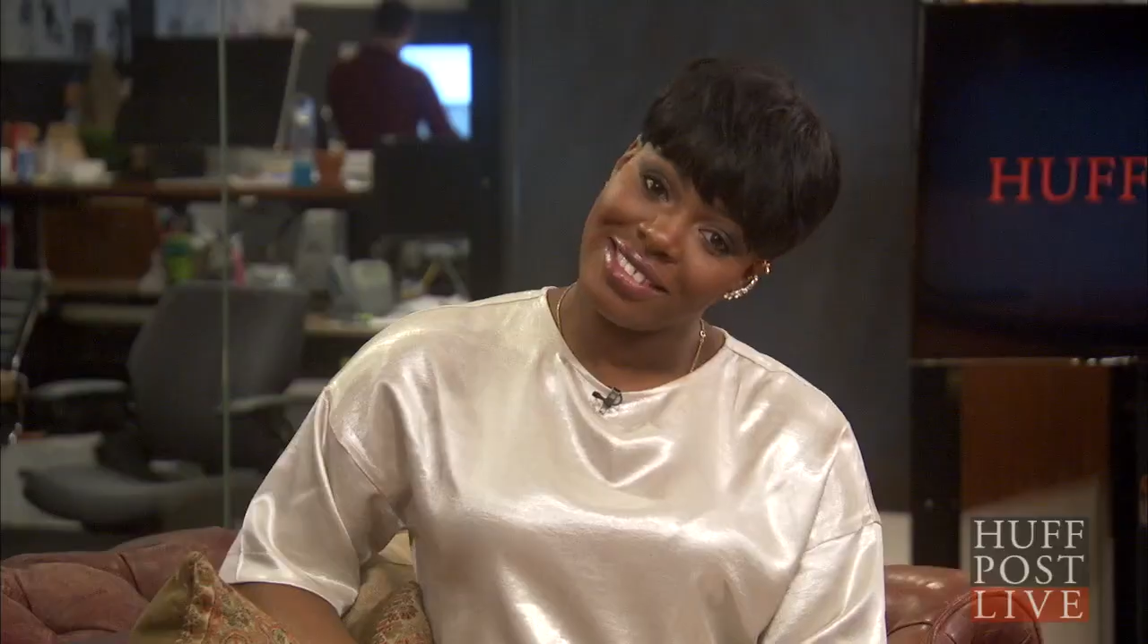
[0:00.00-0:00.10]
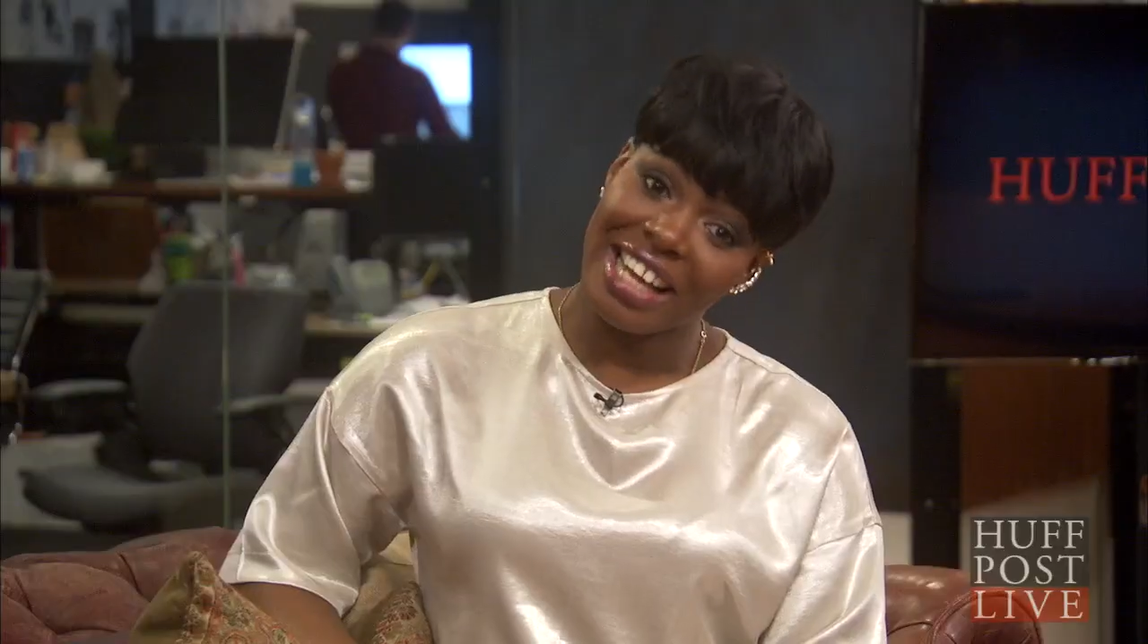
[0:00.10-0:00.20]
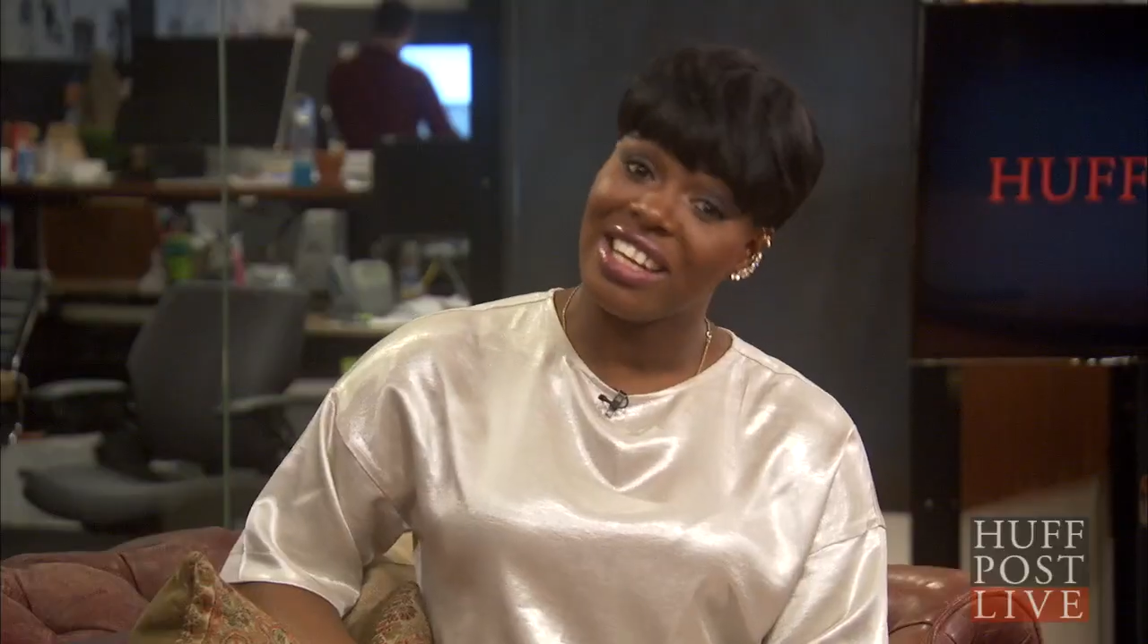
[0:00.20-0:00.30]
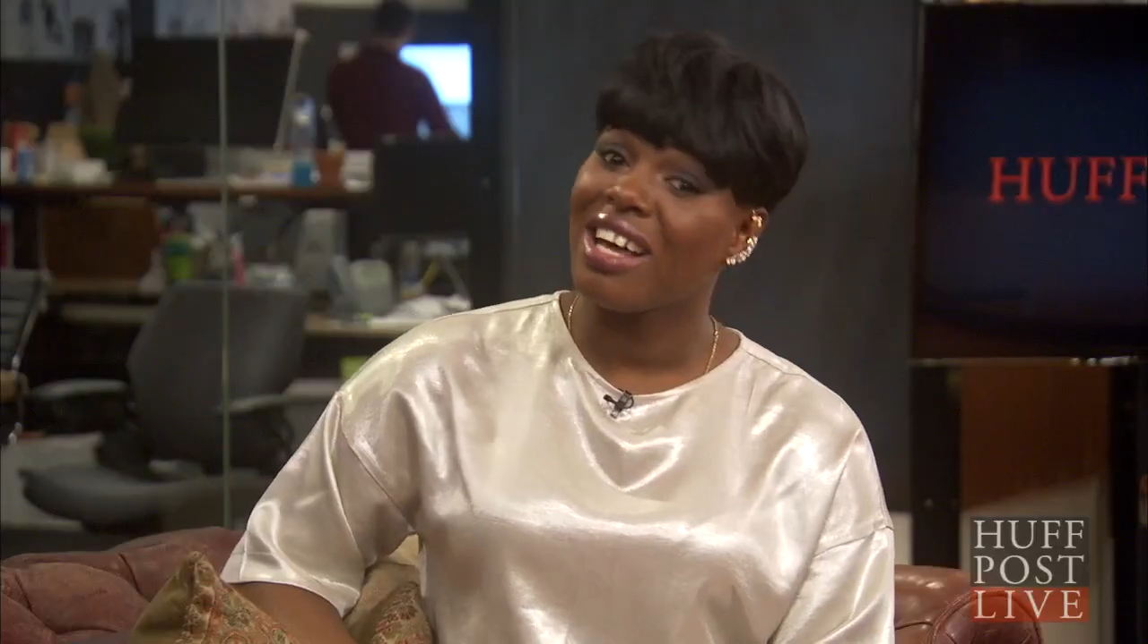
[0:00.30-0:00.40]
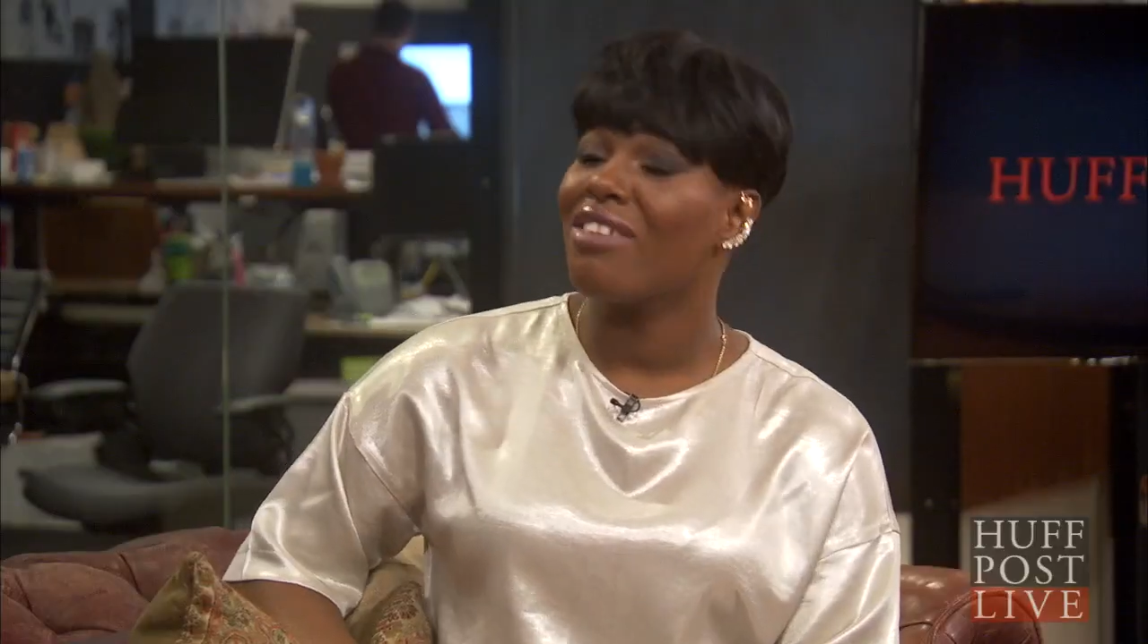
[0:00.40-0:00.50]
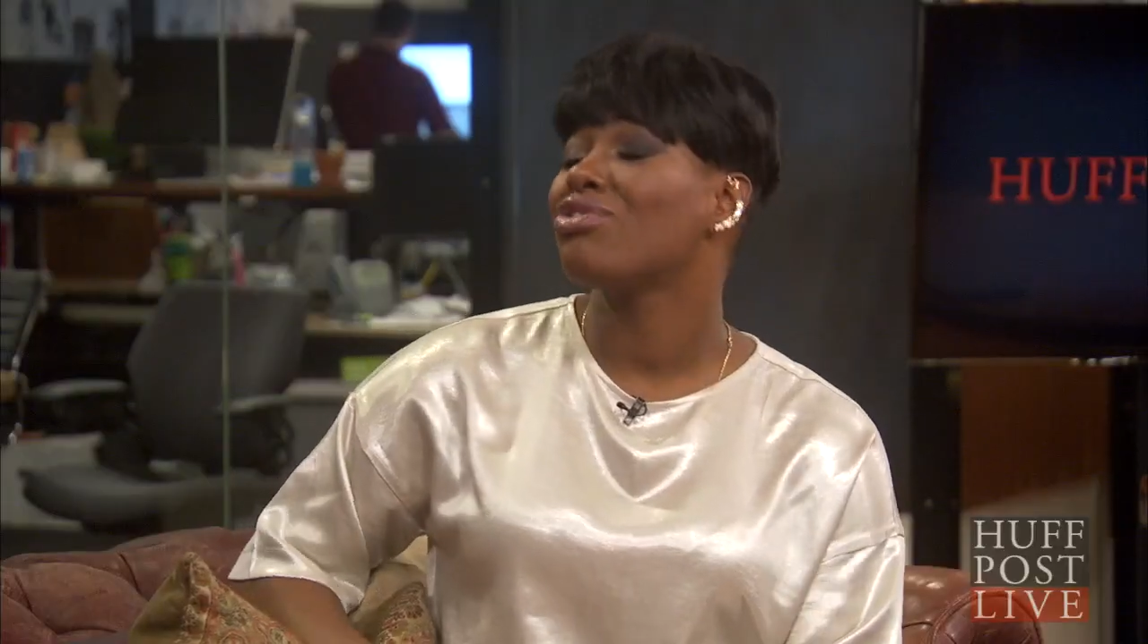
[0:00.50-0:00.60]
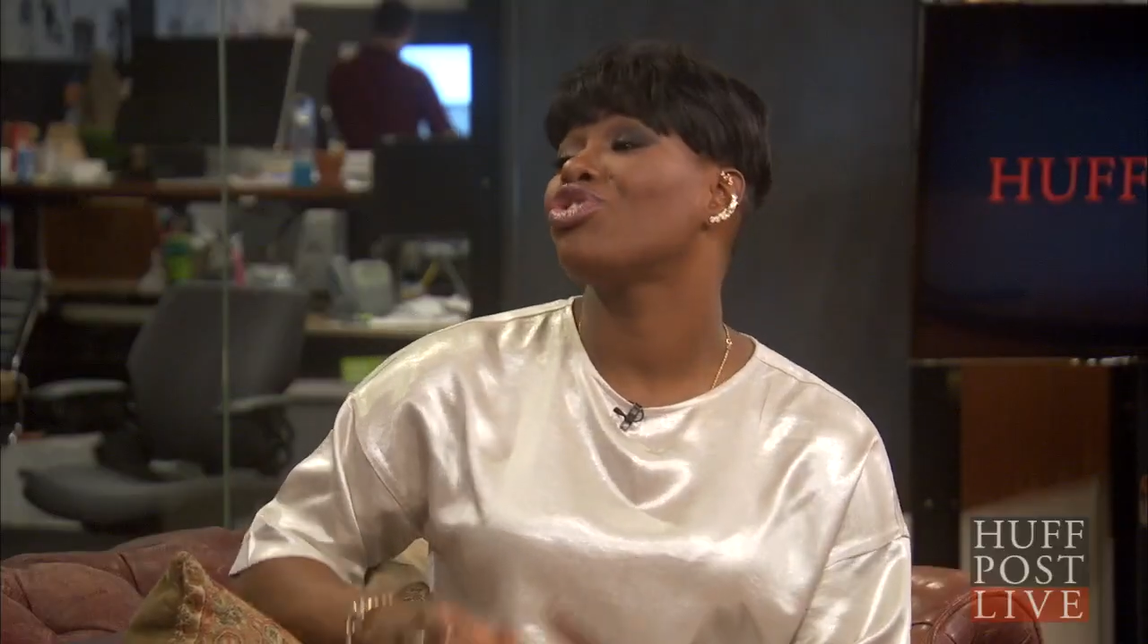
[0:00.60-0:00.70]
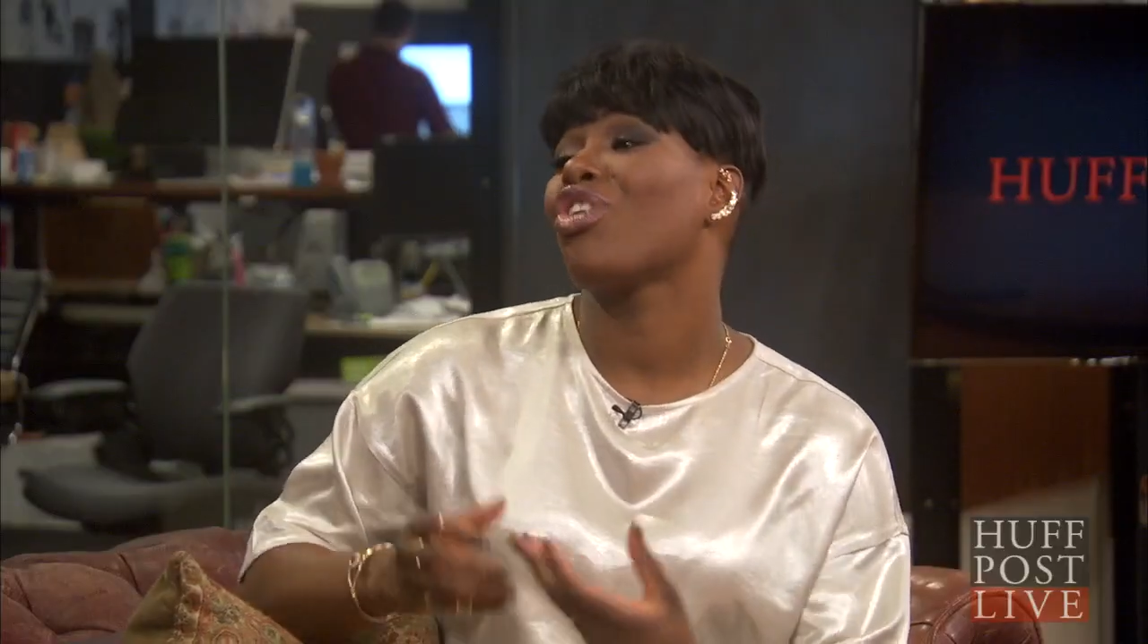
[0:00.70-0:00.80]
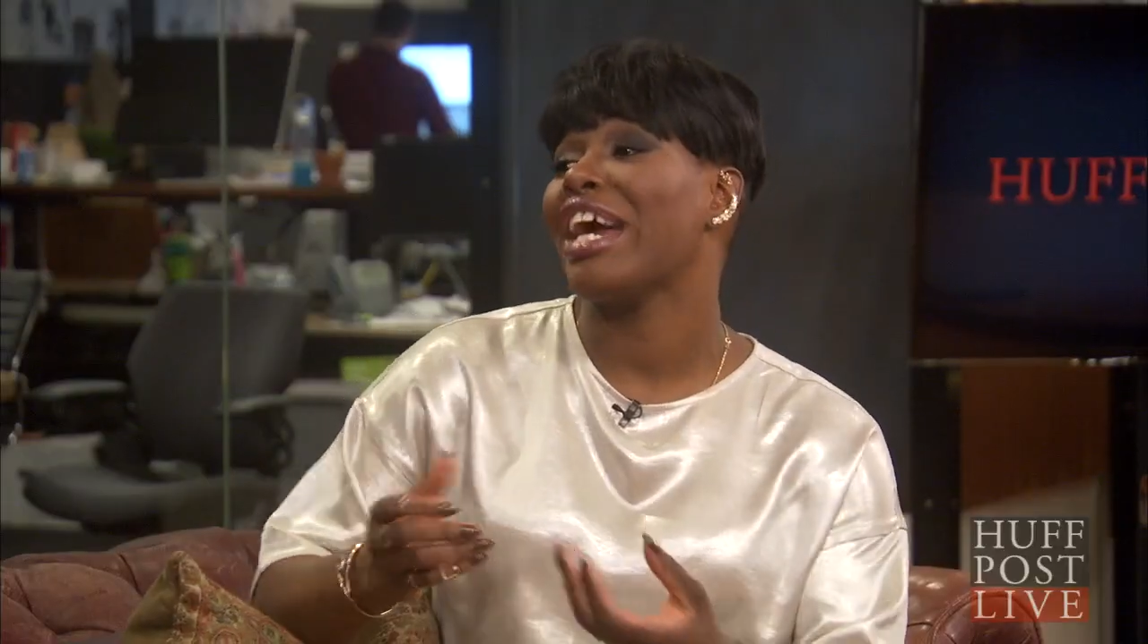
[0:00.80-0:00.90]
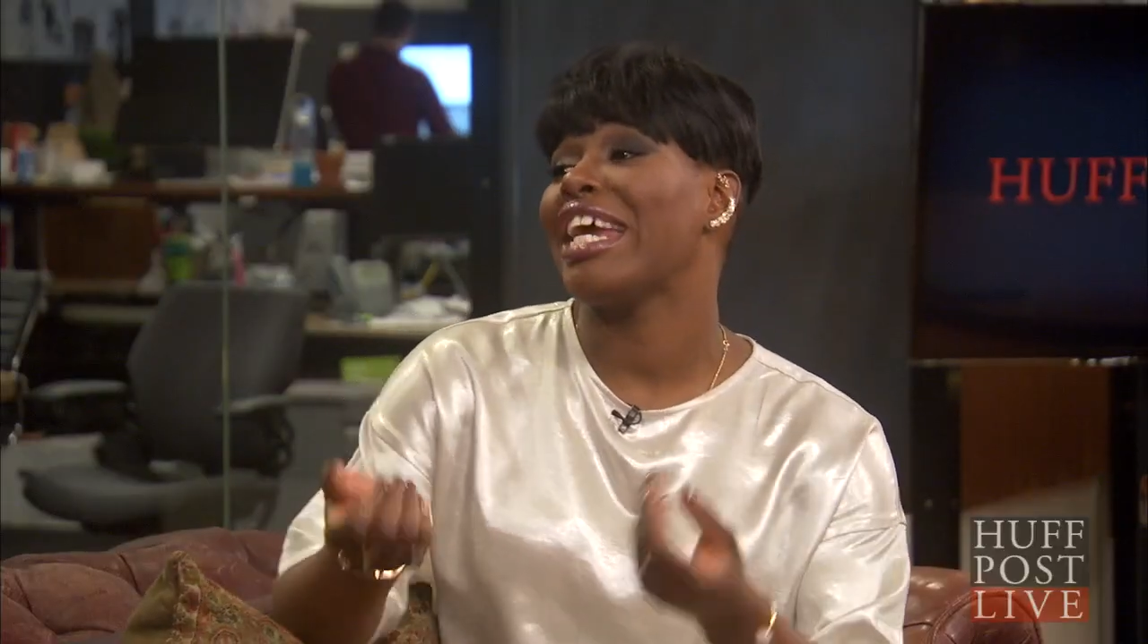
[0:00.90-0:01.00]
I love
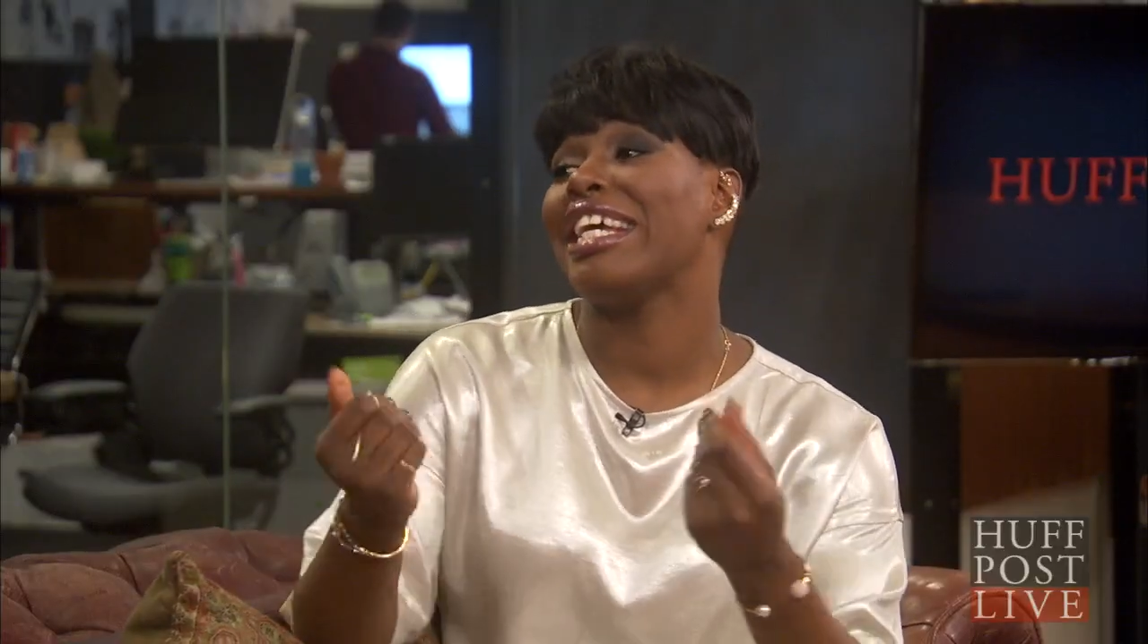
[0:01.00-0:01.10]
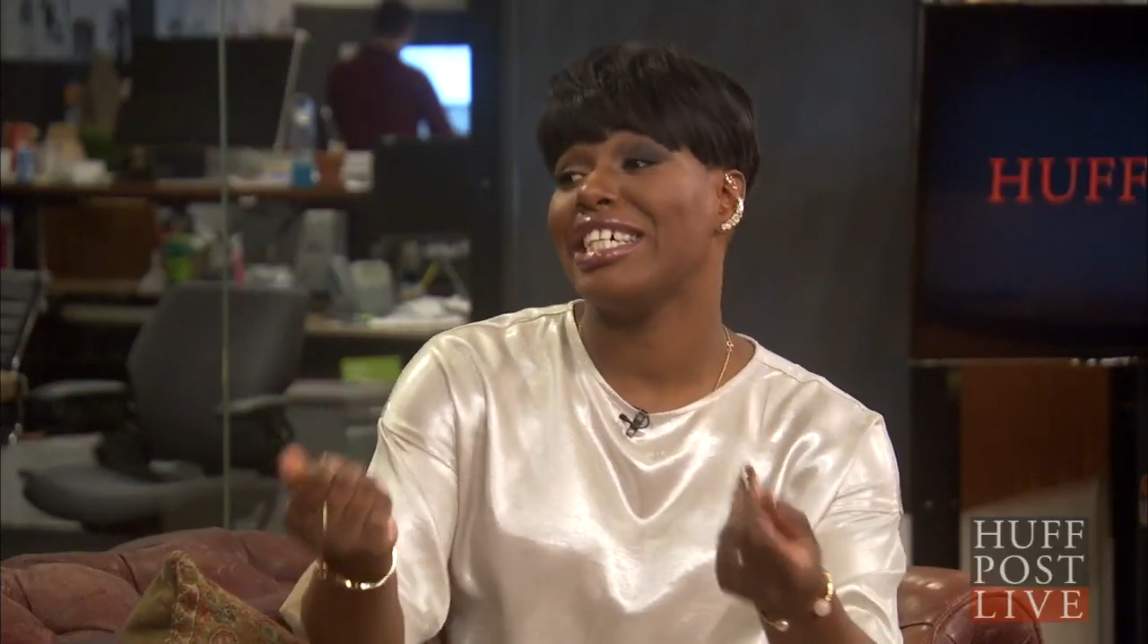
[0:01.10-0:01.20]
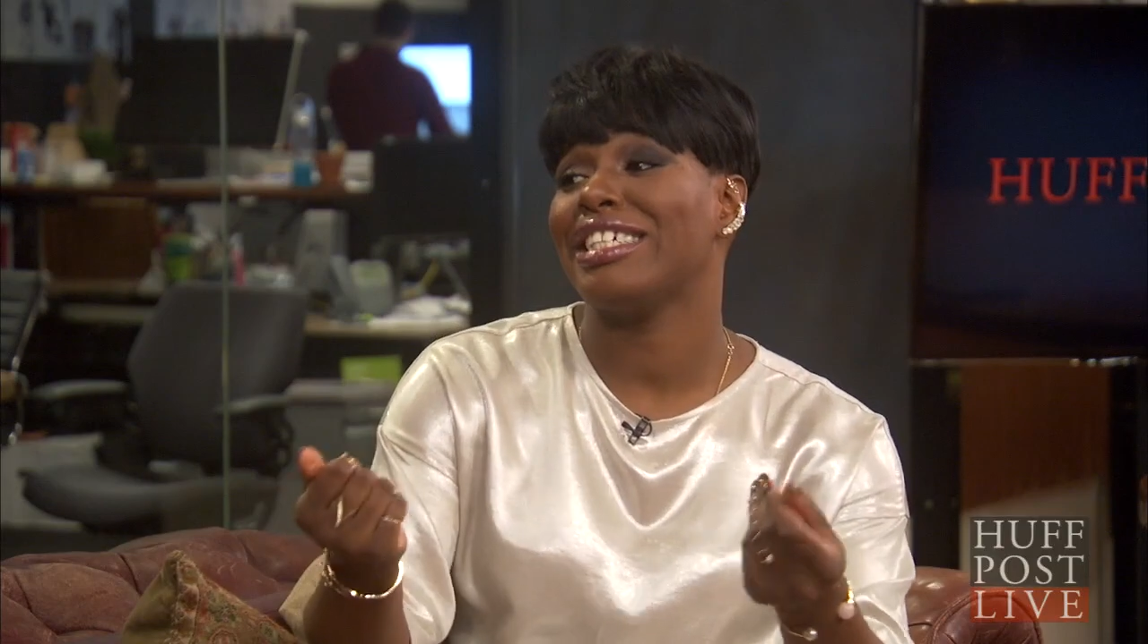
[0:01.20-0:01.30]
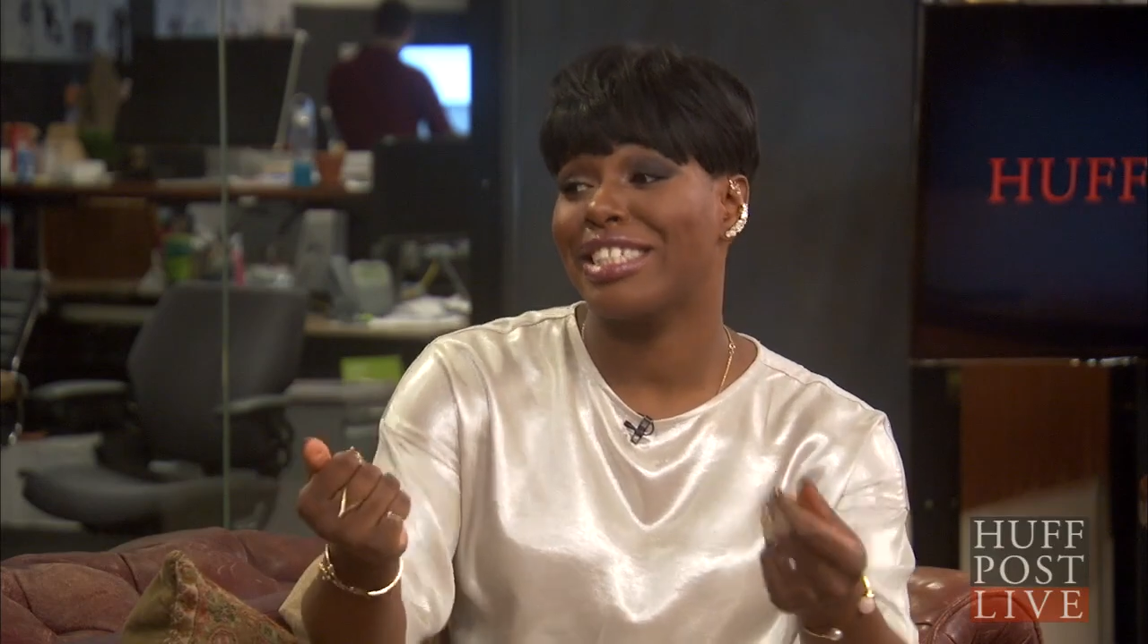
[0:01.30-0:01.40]
Drake